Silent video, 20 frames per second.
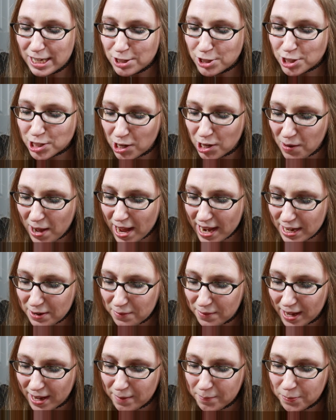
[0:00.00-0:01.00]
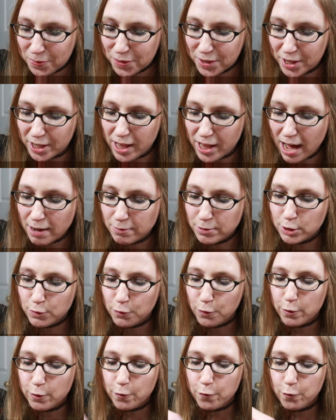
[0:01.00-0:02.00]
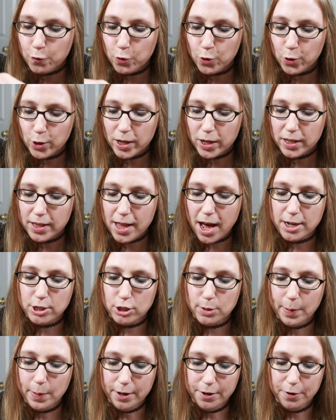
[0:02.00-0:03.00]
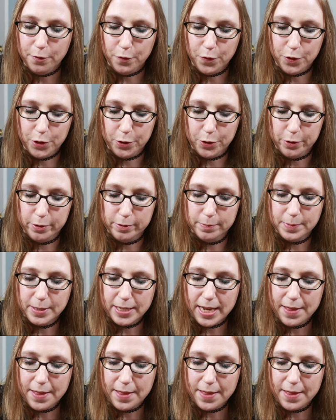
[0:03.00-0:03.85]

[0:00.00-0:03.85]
So anyway, the lot was for four Lush perfumes,